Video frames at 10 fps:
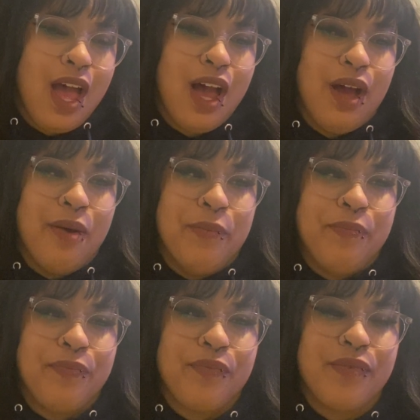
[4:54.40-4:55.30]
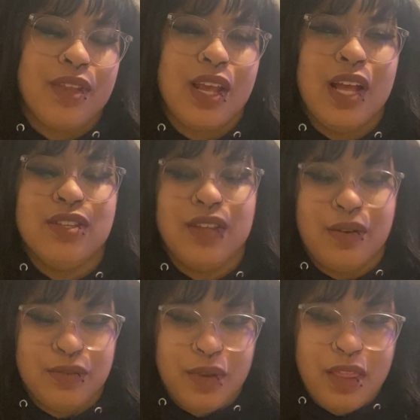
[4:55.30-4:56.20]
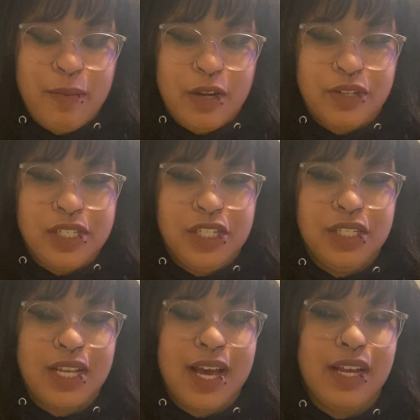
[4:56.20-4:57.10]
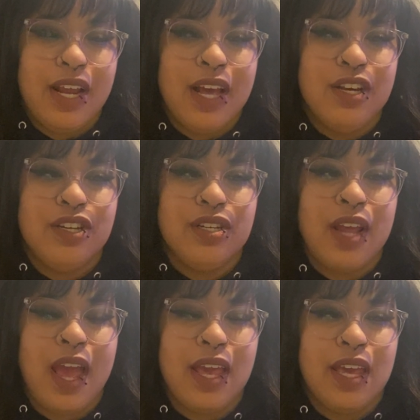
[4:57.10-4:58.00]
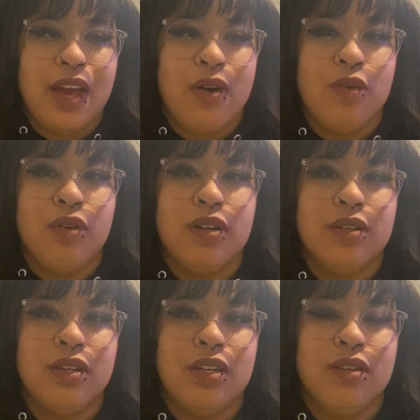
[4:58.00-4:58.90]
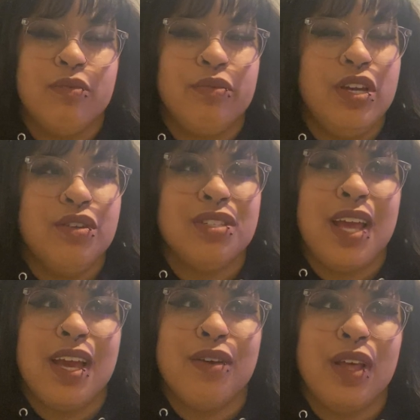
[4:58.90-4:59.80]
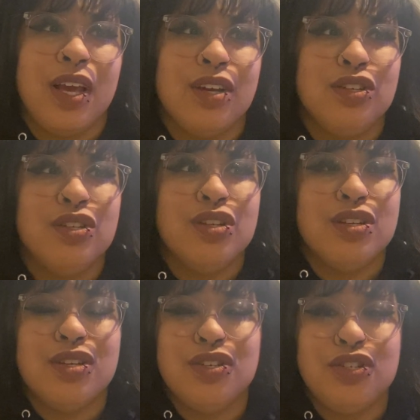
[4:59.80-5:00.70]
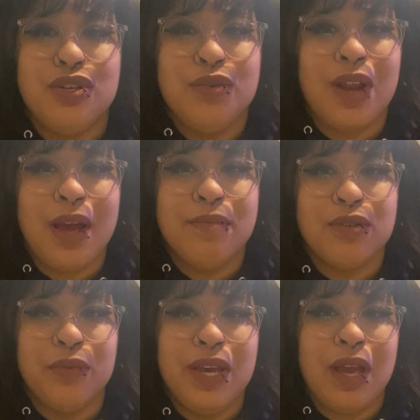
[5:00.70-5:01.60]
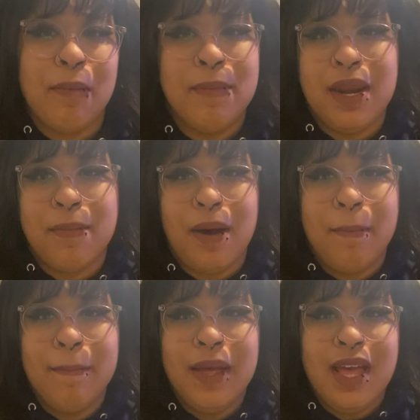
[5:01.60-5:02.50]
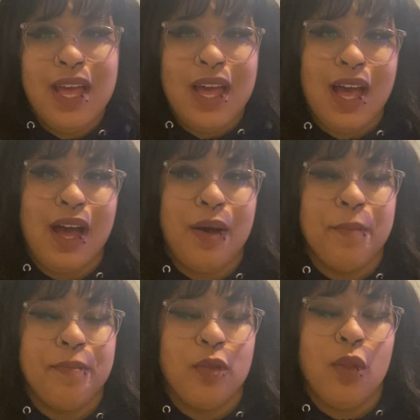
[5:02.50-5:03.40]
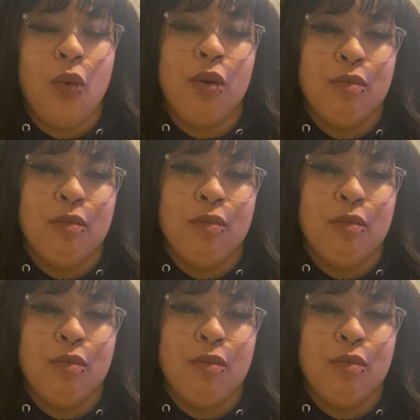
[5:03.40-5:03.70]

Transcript: And so that was one of the boundaries she set. And hanging out, we used to hang out, like, two times a week minimum, or